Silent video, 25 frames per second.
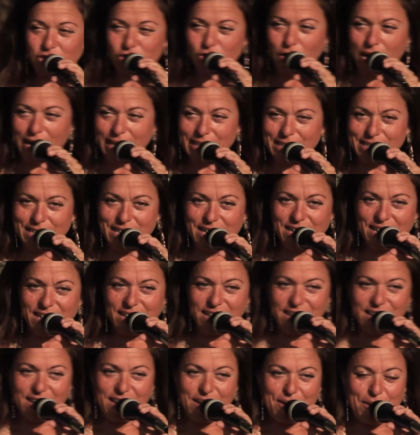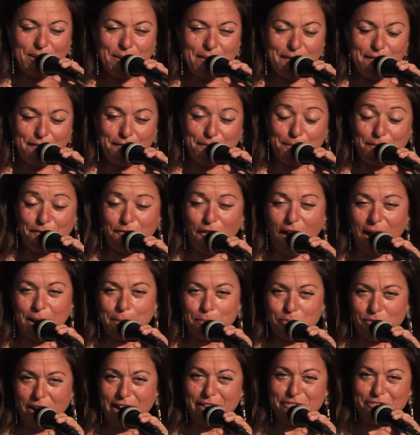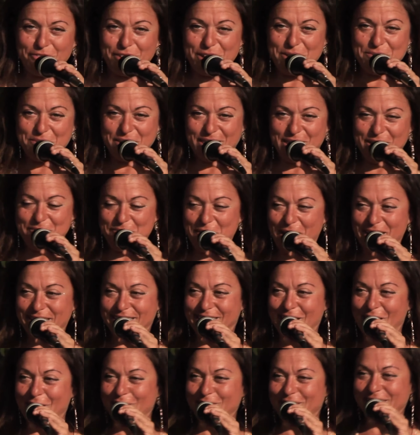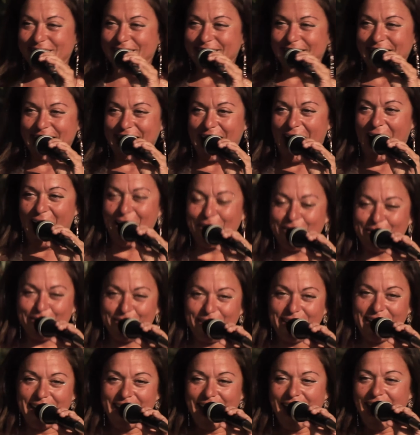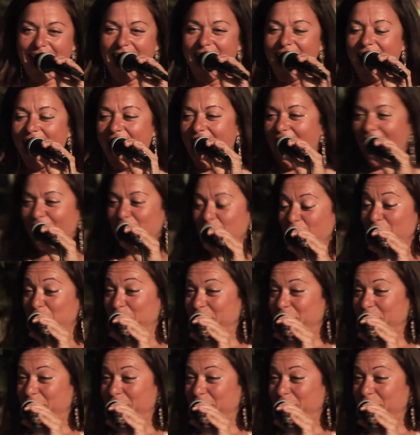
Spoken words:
trying to find bravery within myself to sing out. Each of us were